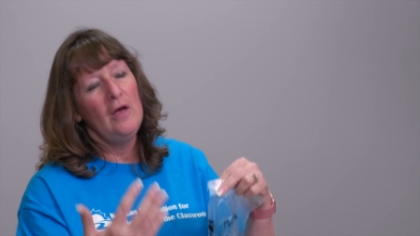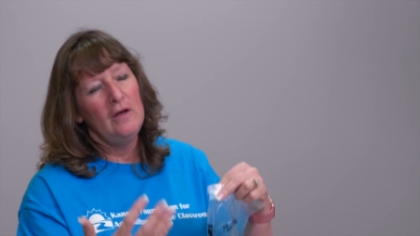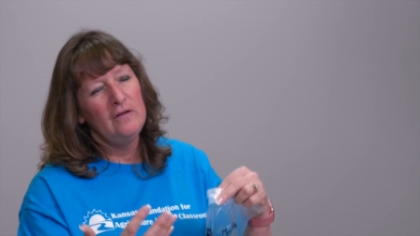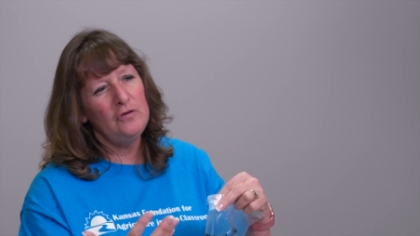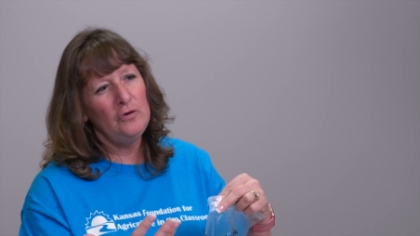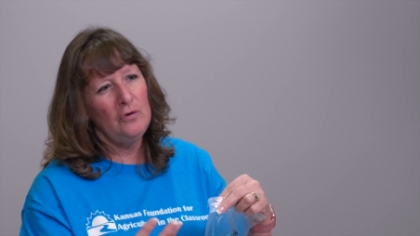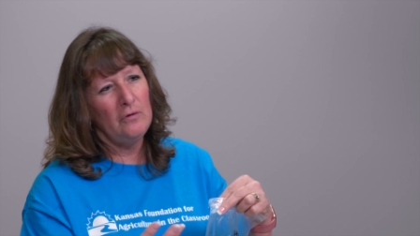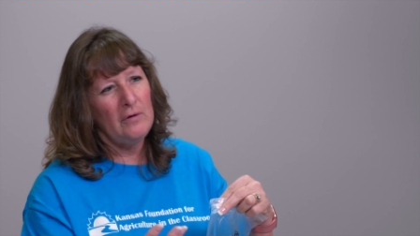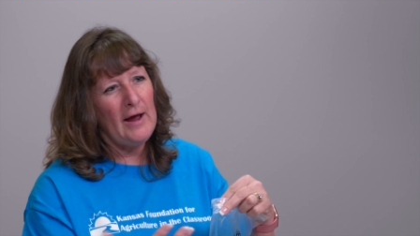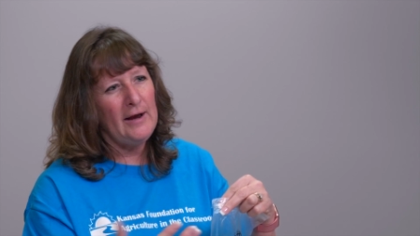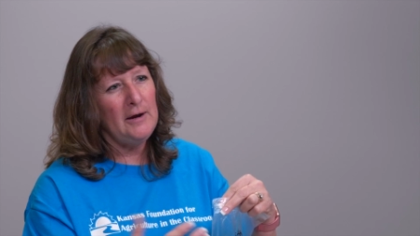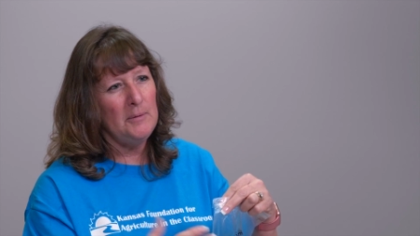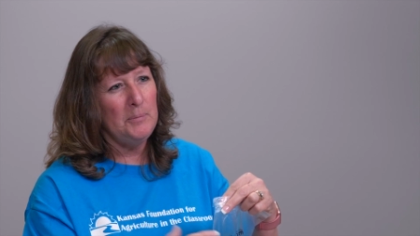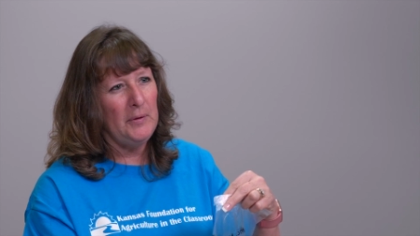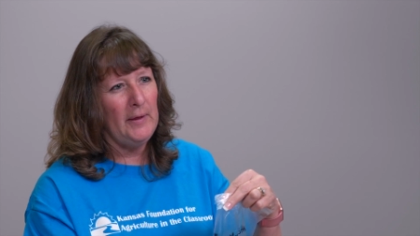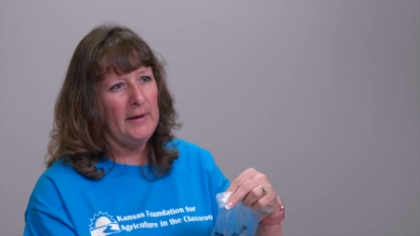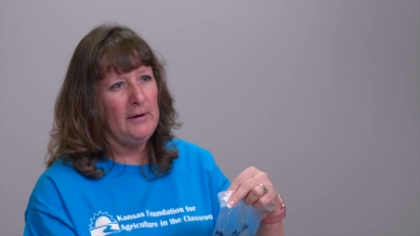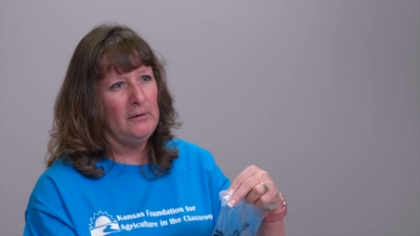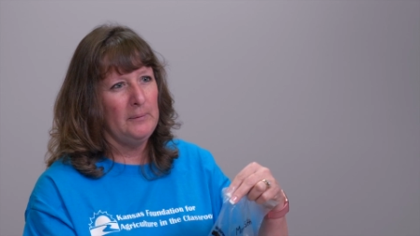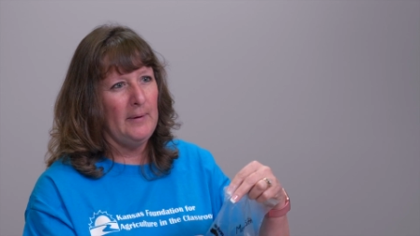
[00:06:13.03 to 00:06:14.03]
So you kind of
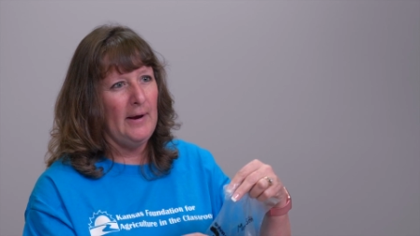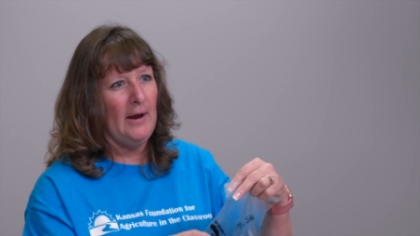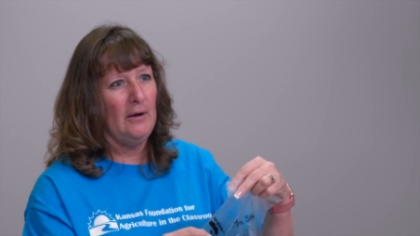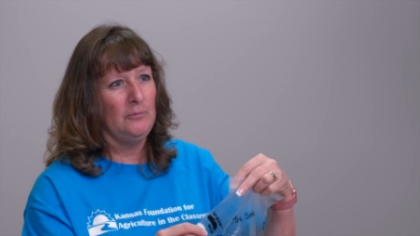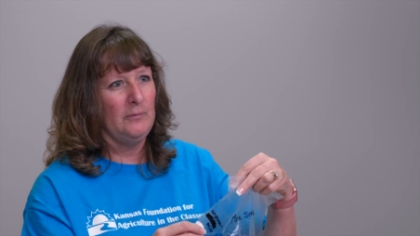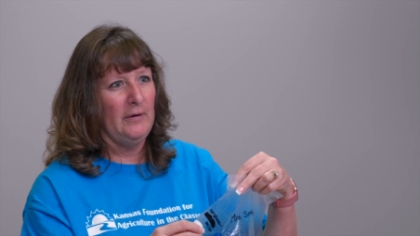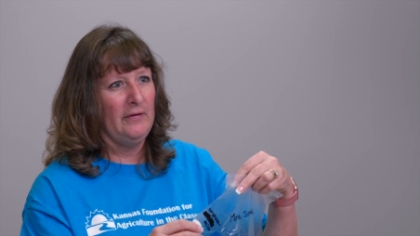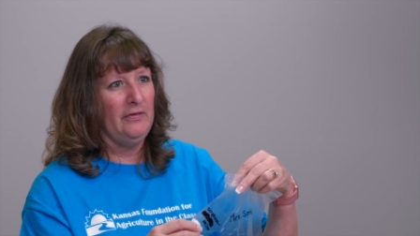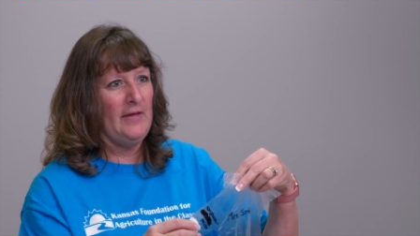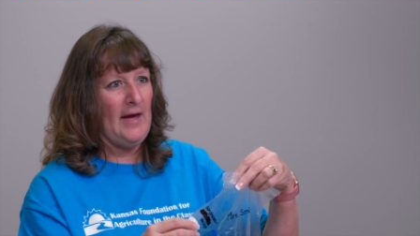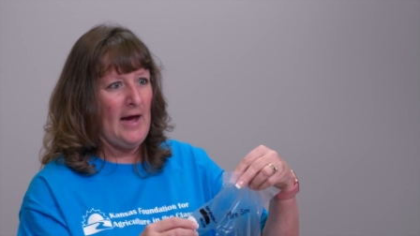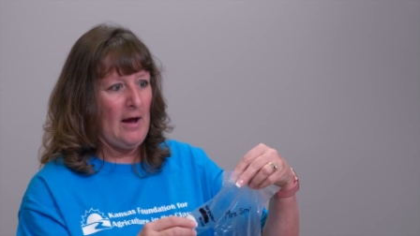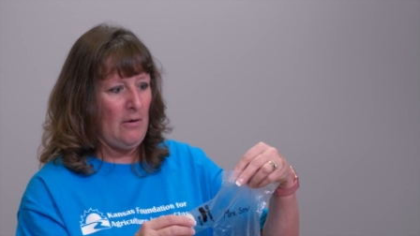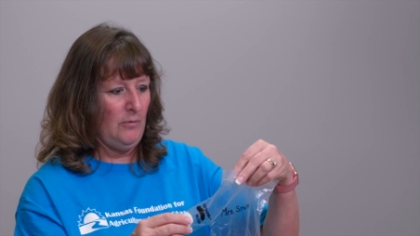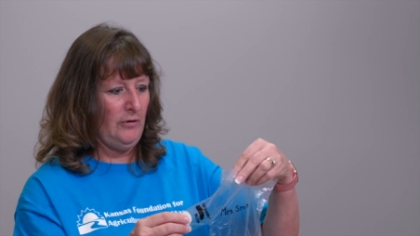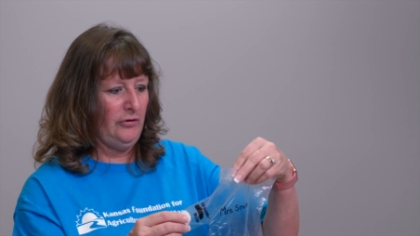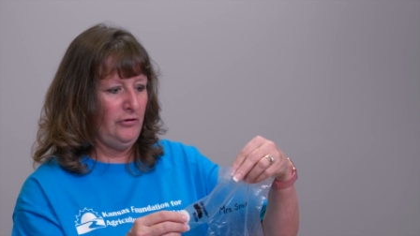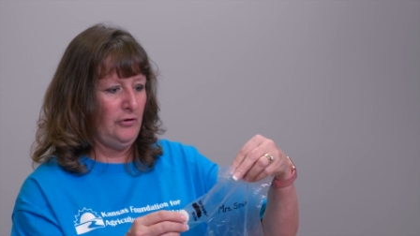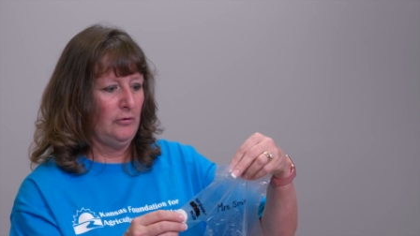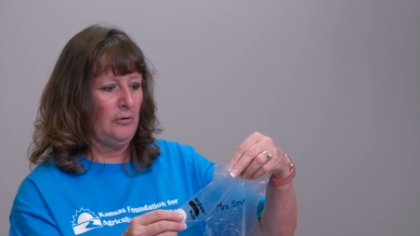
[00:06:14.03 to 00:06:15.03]
play around with that
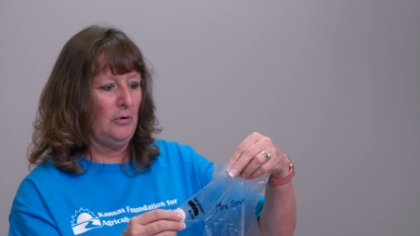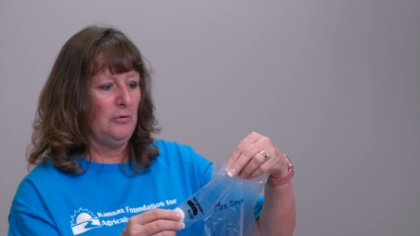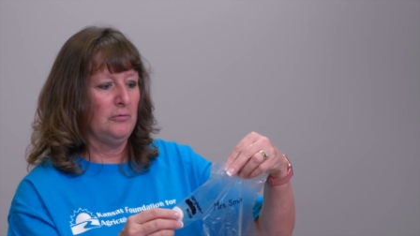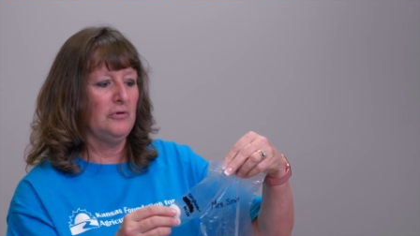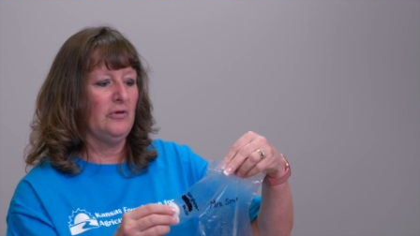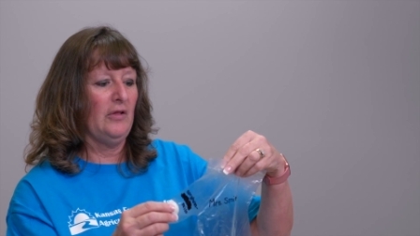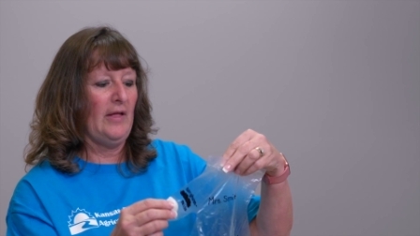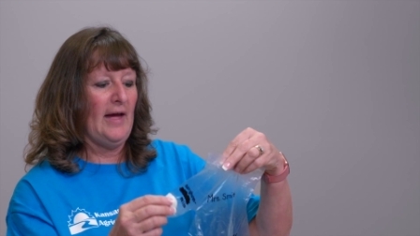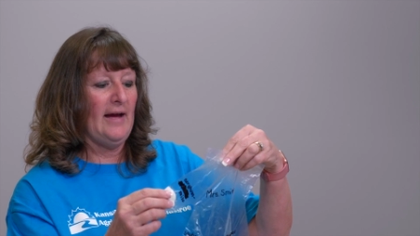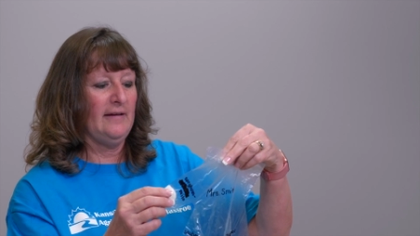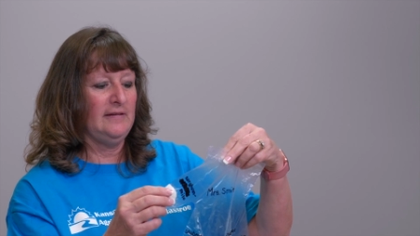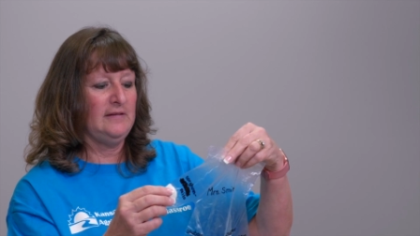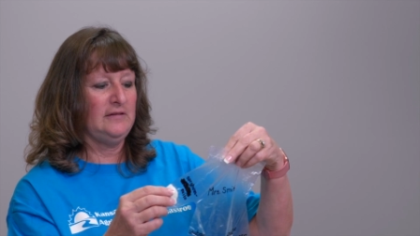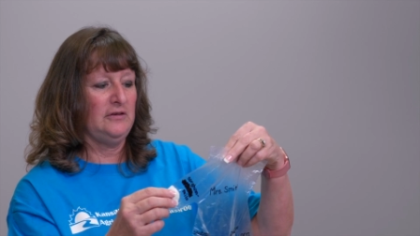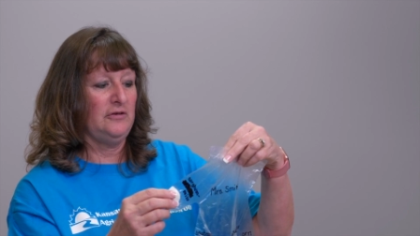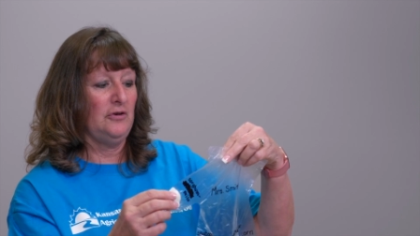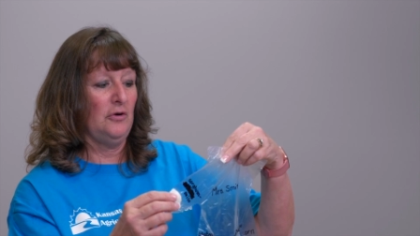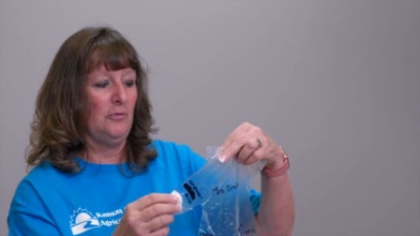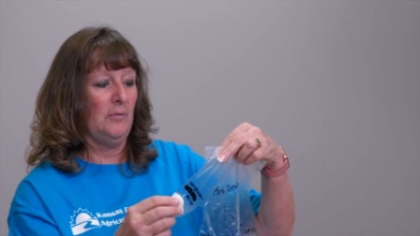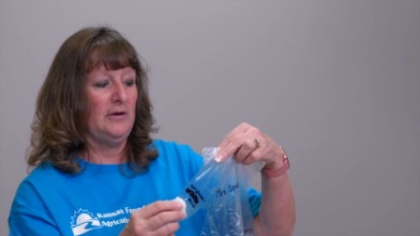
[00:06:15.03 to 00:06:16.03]
with your own class
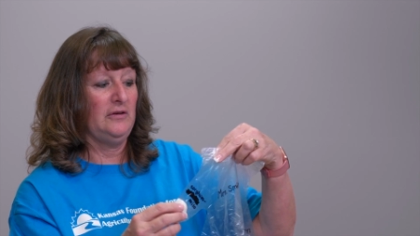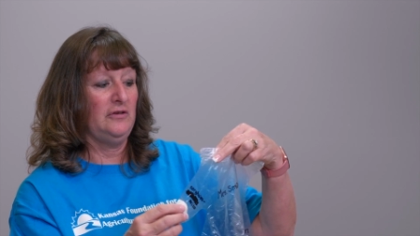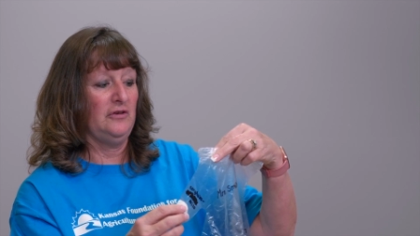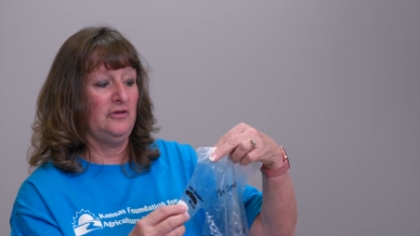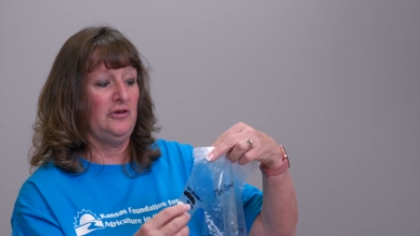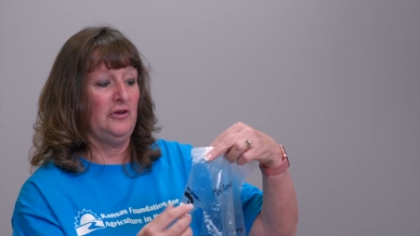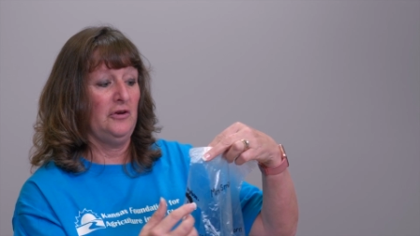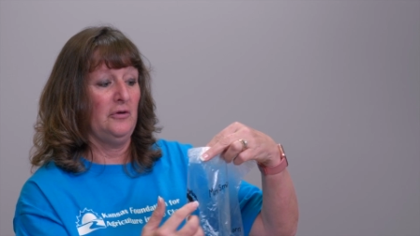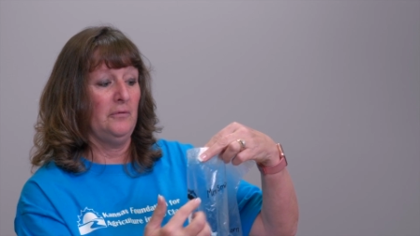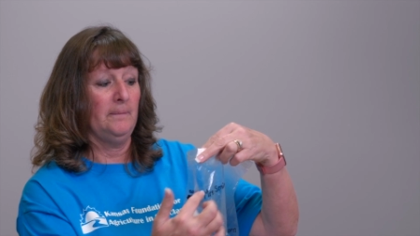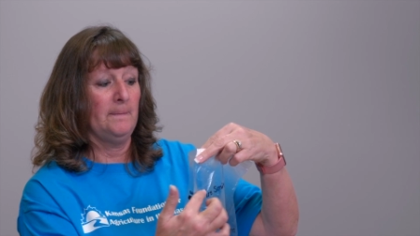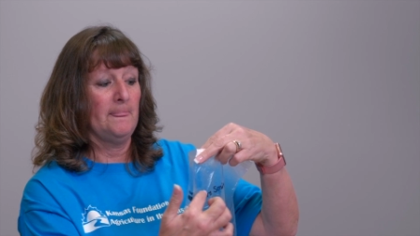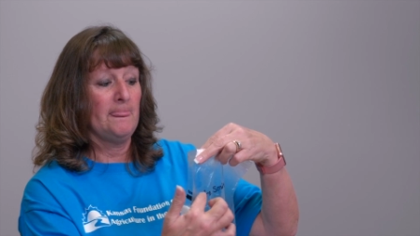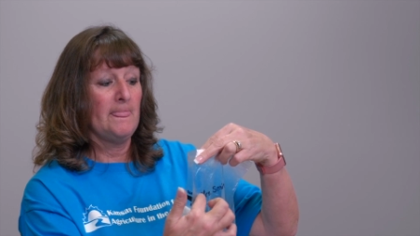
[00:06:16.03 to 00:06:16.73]
to know what to do.